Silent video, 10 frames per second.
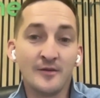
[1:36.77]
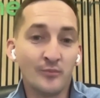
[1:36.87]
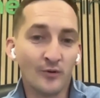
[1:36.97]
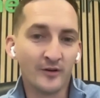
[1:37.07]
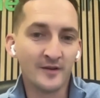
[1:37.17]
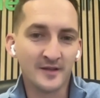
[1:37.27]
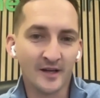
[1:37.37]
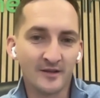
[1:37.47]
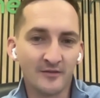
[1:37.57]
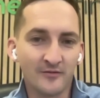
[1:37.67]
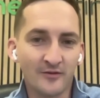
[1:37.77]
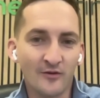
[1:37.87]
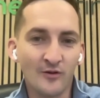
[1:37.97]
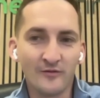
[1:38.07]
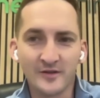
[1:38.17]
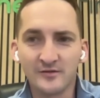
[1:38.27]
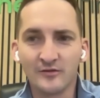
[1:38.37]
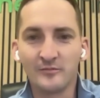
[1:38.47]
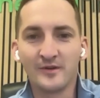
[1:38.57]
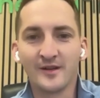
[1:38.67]
important sector for all of us
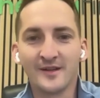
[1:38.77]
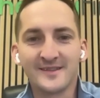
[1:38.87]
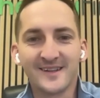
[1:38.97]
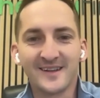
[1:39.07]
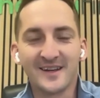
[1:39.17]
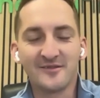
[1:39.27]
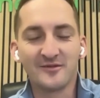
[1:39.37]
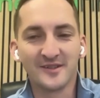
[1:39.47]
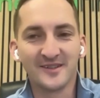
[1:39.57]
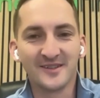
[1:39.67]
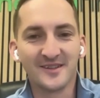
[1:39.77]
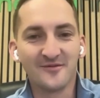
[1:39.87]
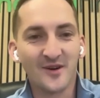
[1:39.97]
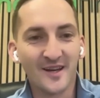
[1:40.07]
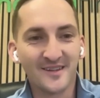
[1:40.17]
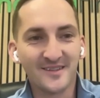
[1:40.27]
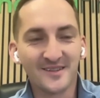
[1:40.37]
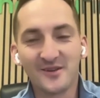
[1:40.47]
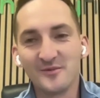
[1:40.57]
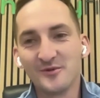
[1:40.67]
Europeans. And I really invite
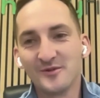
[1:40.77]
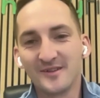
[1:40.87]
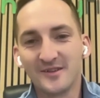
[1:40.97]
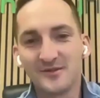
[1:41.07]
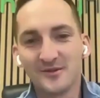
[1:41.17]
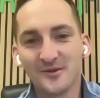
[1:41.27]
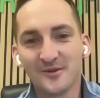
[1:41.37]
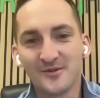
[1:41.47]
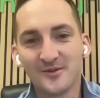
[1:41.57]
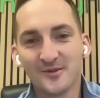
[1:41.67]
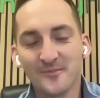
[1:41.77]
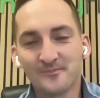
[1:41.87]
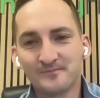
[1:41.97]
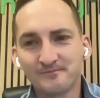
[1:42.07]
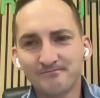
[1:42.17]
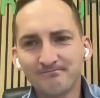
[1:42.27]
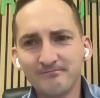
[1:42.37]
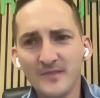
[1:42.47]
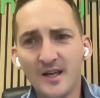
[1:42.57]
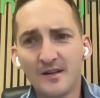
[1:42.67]
the community to
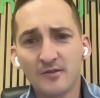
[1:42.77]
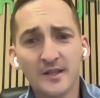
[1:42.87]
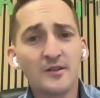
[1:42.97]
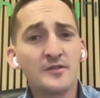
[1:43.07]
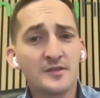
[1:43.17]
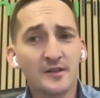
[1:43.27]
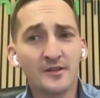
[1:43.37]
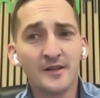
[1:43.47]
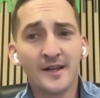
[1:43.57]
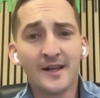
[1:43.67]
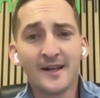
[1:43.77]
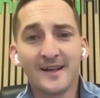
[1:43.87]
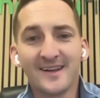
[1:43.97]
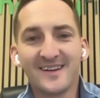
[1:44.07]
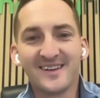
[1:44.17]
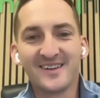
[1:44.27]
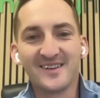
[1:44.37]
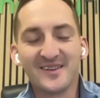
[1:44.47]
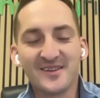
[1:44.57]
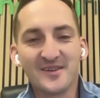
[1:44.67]
really consider
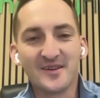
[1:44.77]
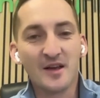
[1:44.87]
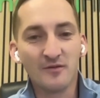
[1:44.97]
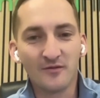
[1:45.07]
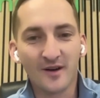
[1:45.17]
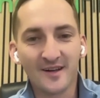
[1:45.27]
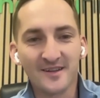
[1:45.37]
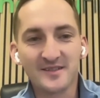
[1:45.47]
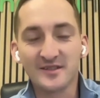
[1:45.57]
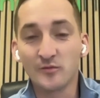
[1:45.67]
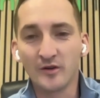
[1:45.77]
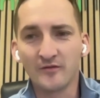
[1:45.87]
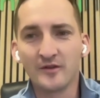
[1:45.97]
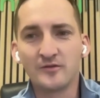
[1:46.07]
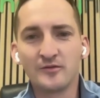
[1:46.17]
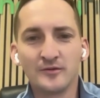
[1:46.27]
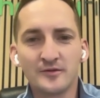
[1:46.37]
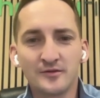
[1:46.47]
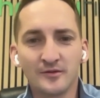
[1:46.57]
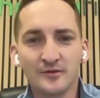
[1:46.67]
HeavyFinance as one of the
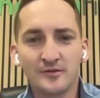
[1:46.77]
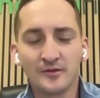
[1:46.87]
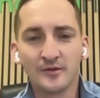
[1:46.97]
tools to